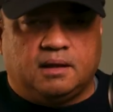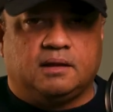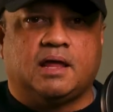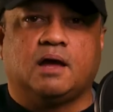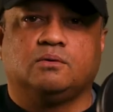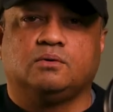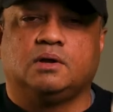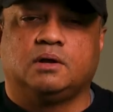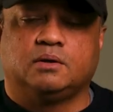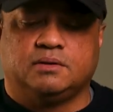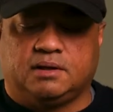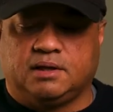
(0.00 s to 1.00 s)
Now
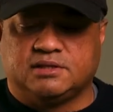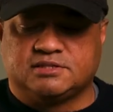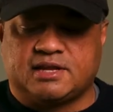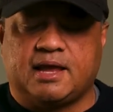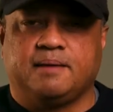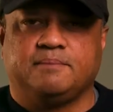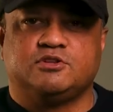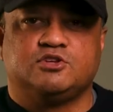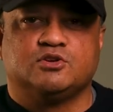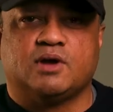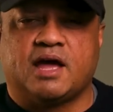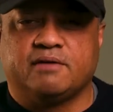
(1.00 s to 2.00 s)
it's time
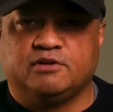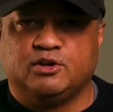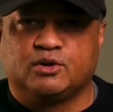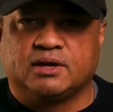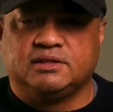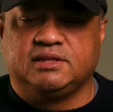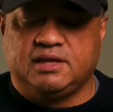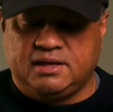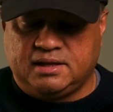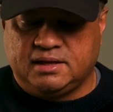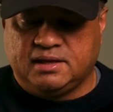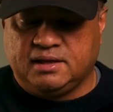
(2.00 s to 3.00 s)
to have a look at
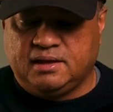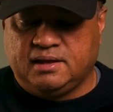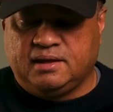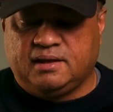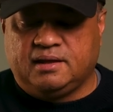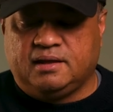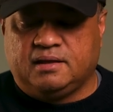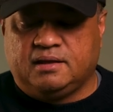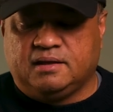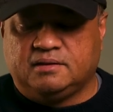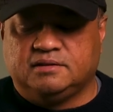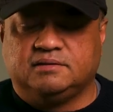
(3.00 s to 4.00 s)
the
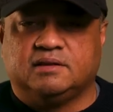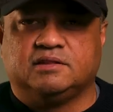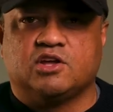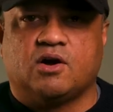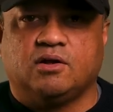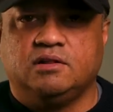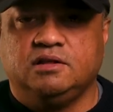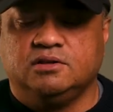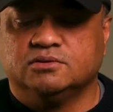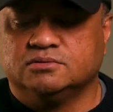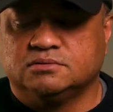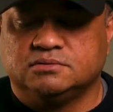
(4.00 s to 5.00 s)

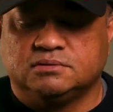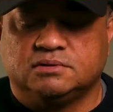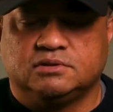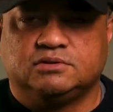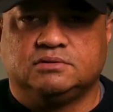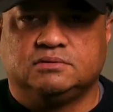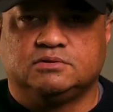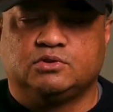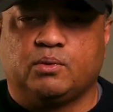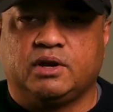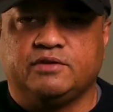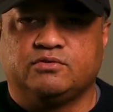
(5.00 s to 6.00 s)
all-new
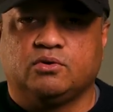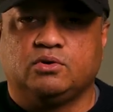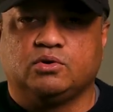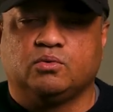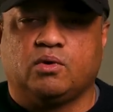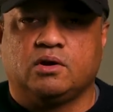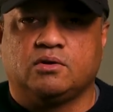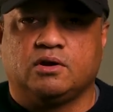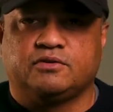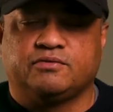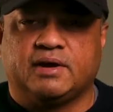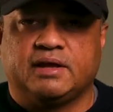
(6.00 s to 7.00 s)
24 to
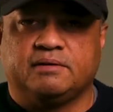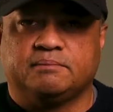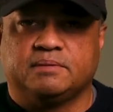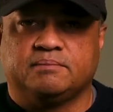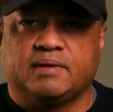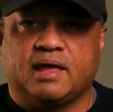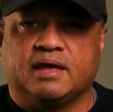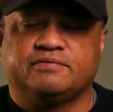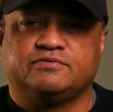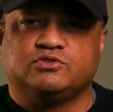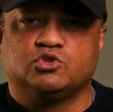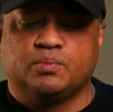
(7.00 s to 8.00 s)
105mm
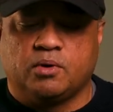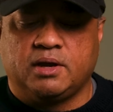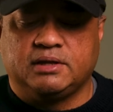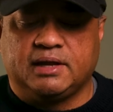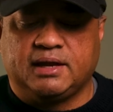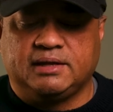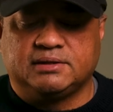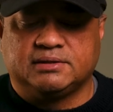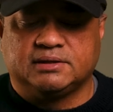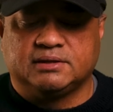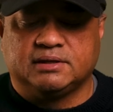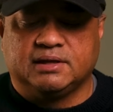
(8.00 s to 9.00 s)
f2.8
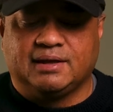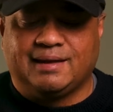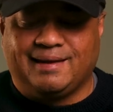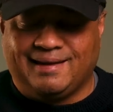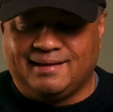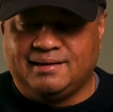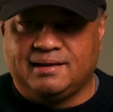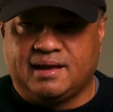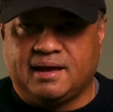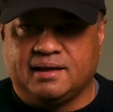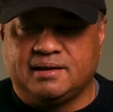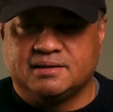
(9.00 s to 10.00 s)

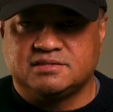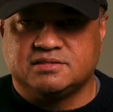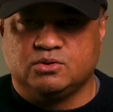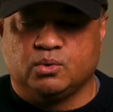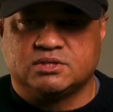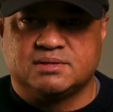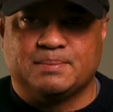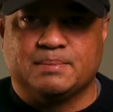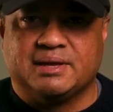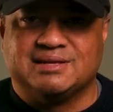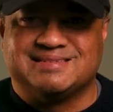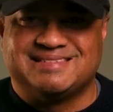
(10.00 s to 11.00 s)
LIS
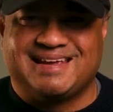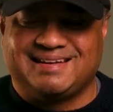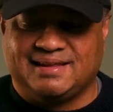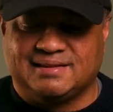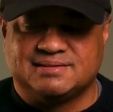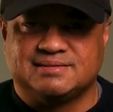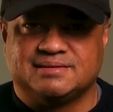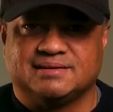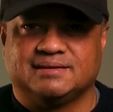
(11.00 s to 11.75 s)
USM Z lens.